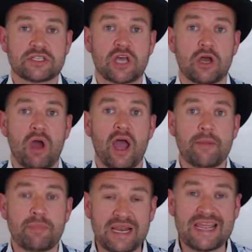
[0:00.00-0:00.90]
So
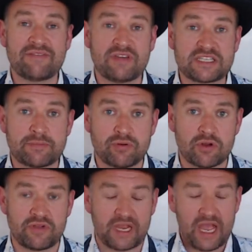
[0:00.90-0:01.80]
I believe it's
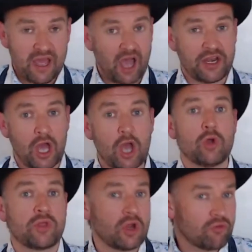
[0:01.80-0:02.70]
improving. I
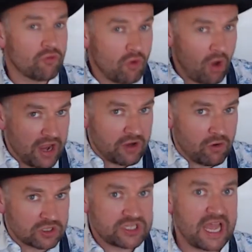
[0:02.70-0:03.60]
know that right
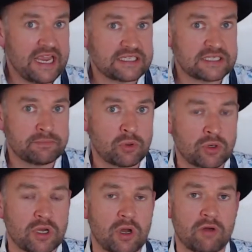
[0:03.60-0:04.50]
across that eastern
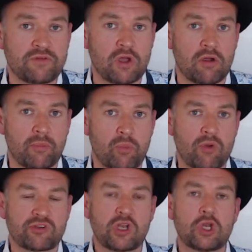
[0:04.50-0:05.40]
border of Europe,
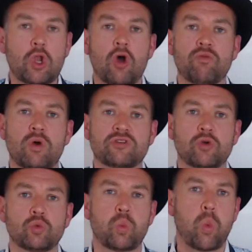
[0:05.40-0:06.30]
was a lot of what's
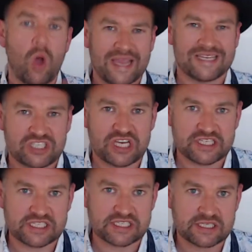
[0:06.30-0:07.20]
called white
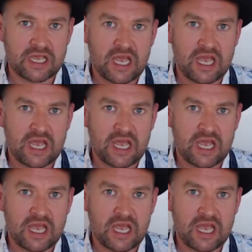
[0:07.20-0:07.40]
cheeses.